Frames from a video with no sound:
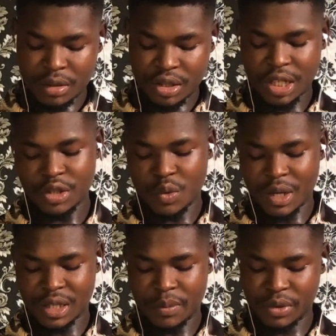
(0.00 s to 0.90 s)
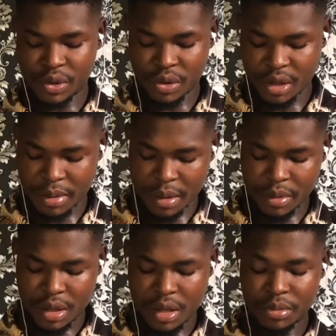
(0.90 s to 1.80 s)
Chat on WhatsApp is okay by
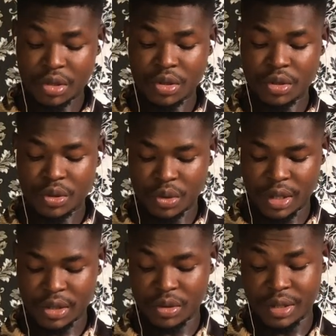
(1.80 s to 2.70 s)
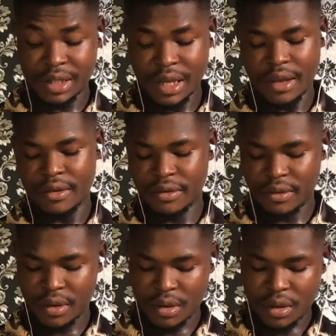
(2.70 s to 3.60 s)
me. I'm just going to hit on save
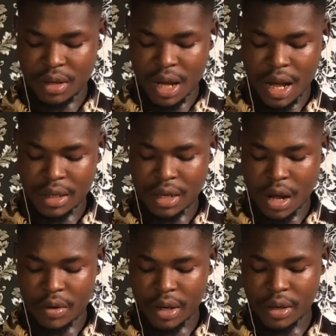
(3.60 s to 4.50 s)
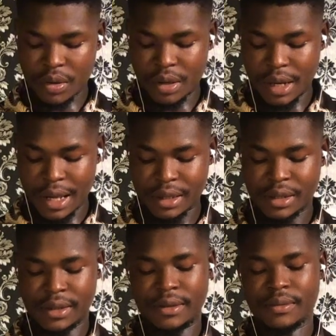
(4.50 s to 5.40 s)
and I'll click on
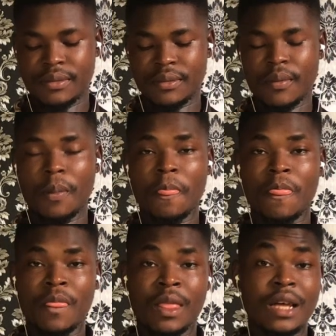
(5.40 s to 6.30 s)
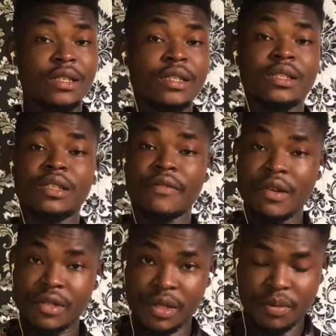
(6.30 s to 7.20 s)
next. You can see it is a
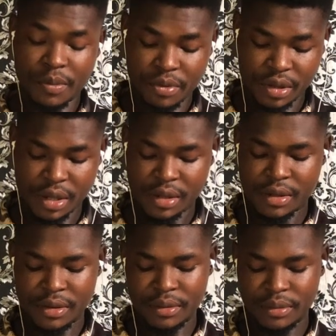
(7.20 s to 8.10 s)
very simple process.